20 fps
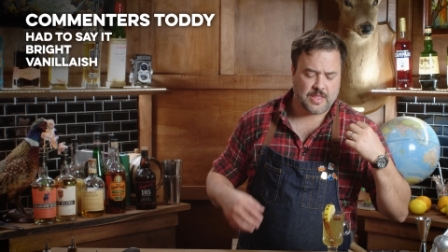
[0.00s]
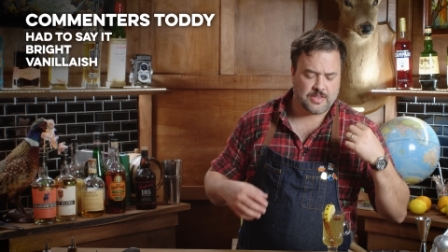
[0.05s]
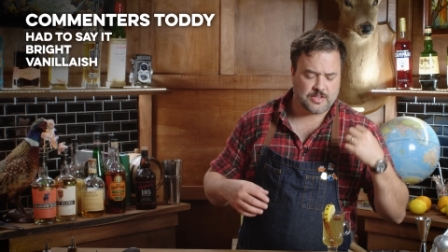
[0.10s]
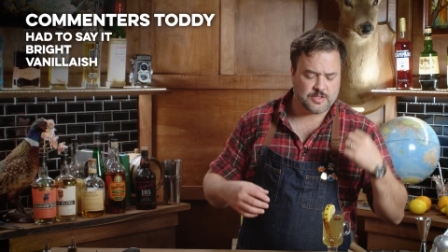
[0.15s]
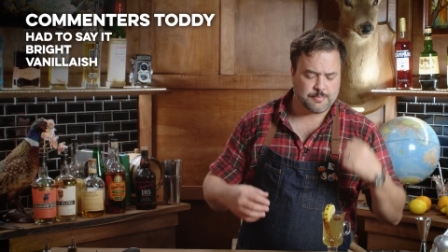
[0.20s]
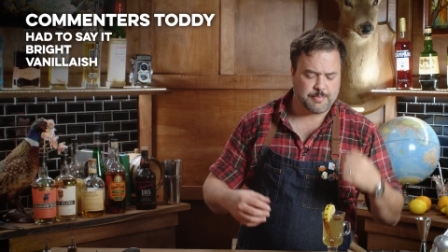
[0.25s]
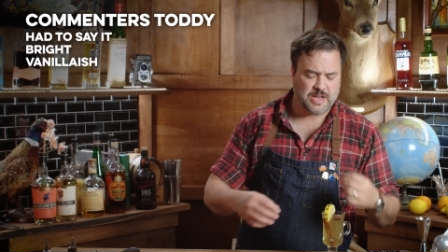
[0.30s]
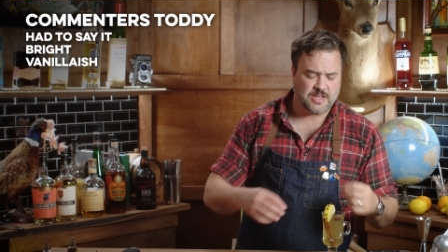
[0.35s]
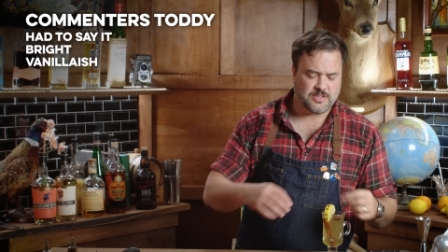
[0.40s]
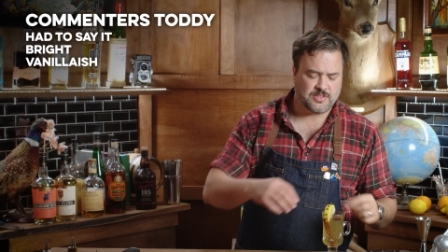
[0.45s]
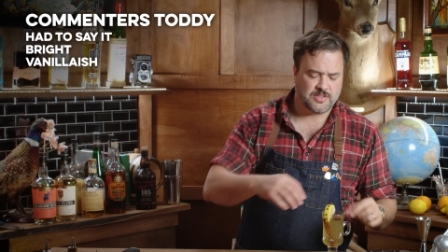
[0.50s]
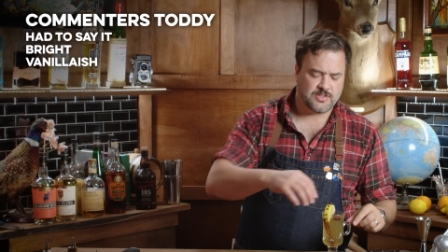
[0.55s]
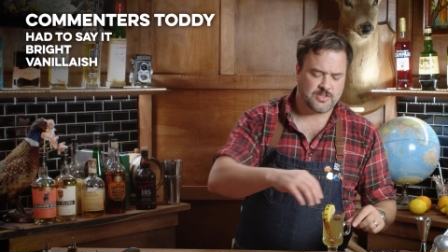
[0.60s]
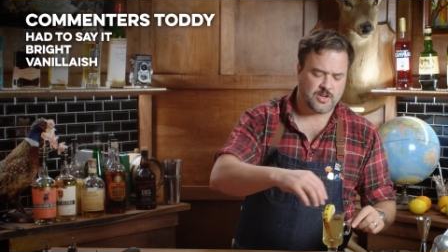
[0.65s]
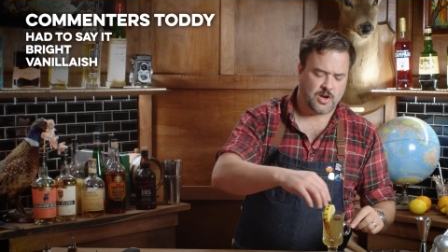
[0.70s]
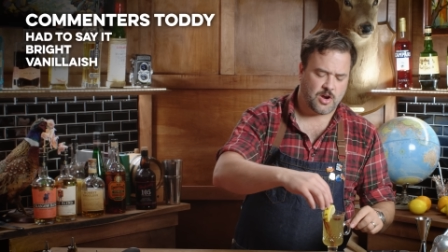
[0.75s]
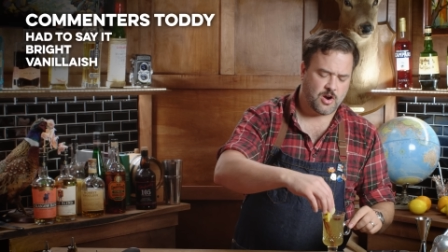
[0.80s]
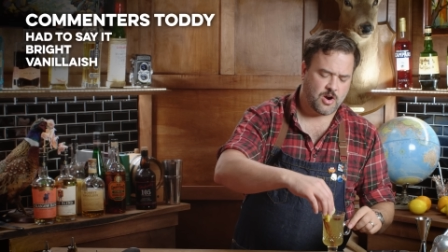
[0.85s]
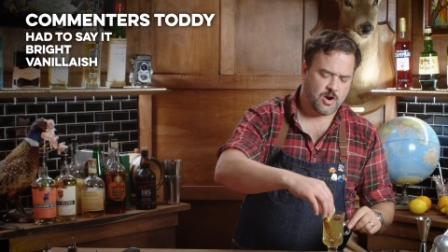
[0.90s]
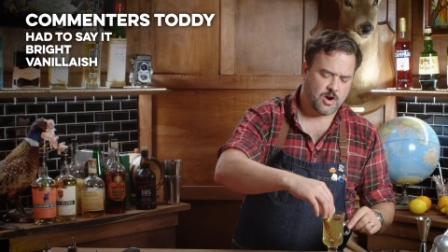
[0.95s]
The
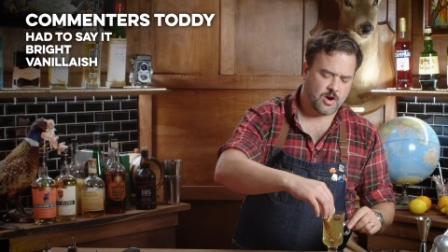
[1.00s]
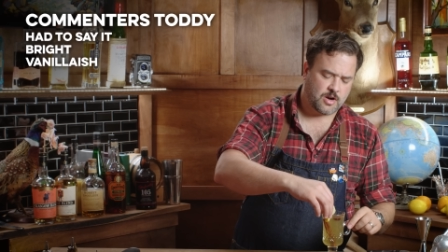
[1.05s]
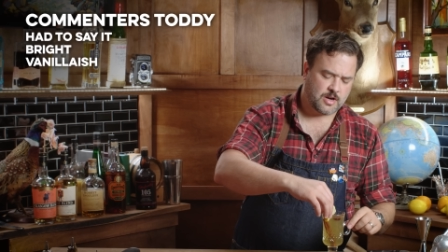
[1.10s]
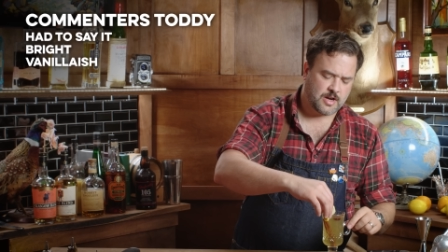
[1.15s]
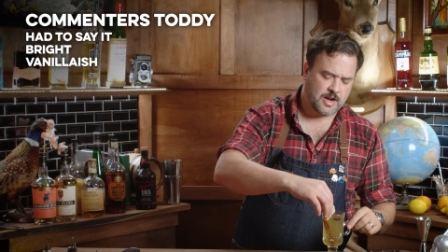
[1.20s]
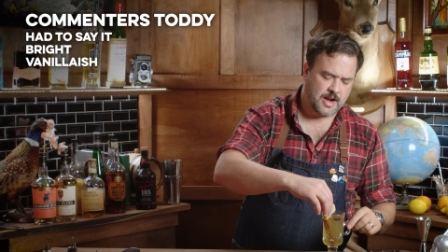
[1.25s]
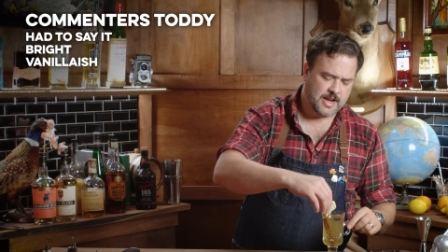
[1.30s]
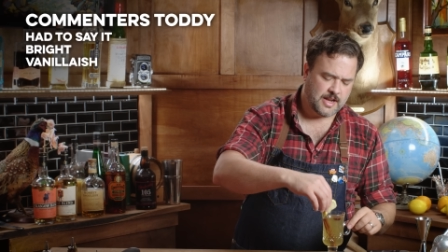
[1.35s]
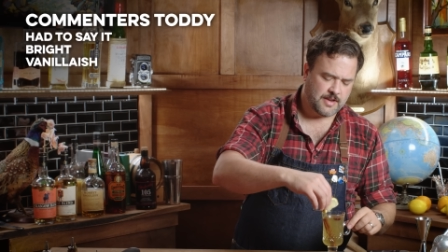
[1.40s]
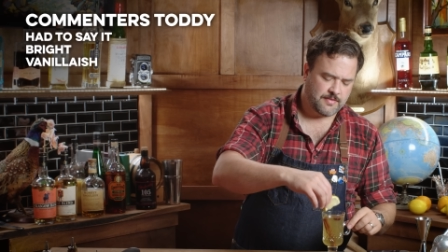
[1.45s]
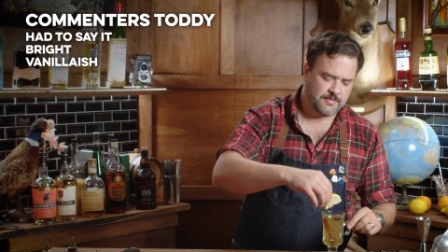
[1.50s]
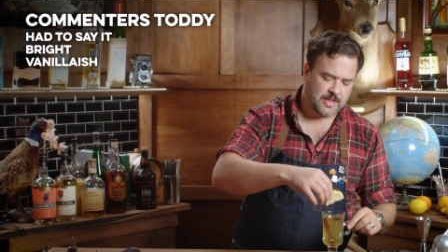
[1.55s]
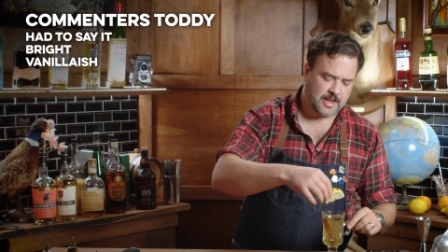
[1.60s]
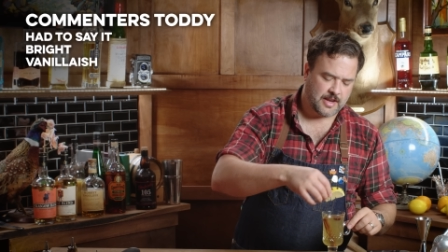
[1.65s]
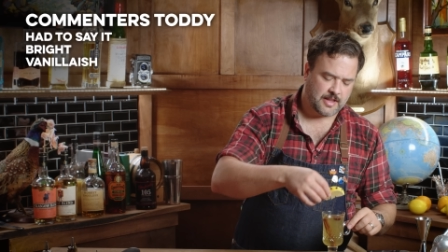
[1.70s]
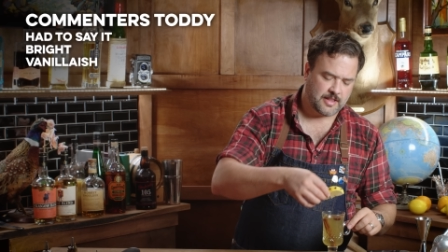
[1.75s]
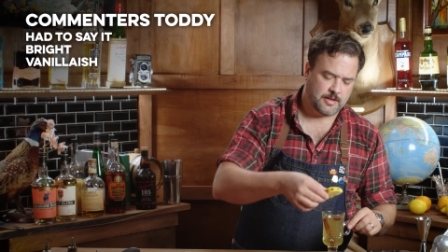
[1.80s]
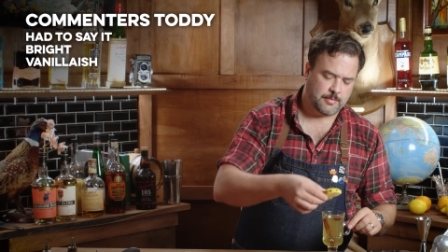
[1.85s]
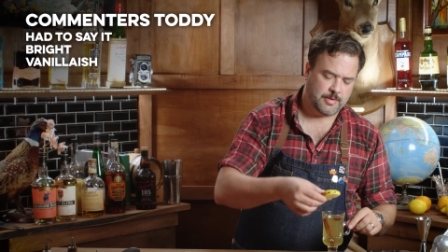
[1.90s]
spices are kind of getting a